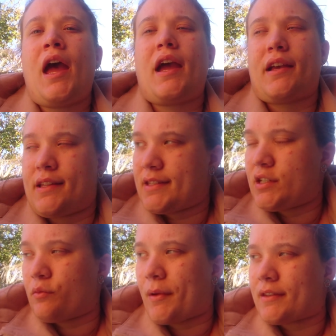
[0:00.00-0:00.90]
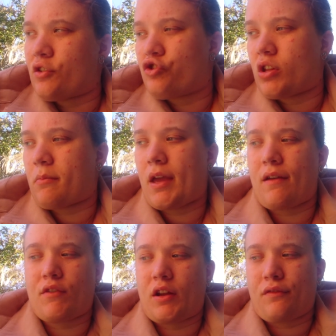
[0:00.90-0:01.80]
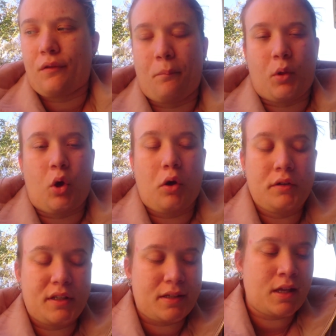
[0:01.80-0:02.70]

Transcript: and can still message them even if you're blocked.